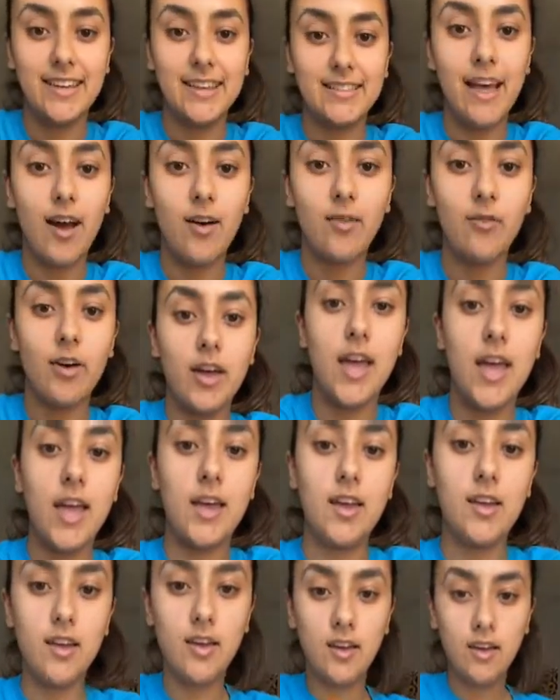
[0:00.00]
That
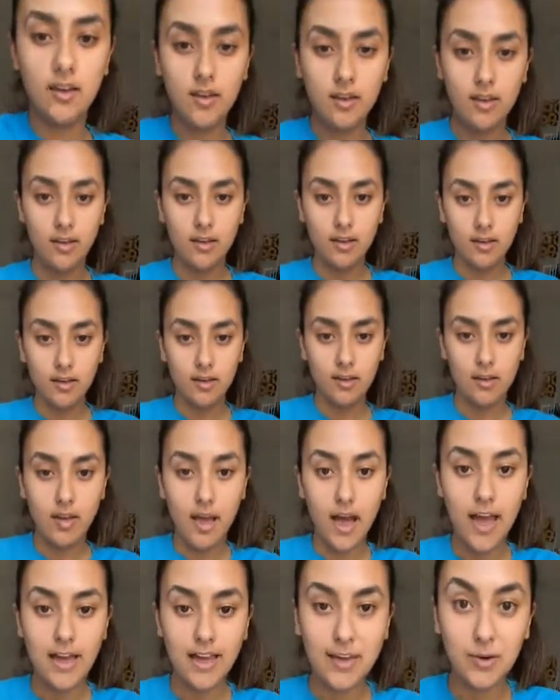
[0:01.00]
way I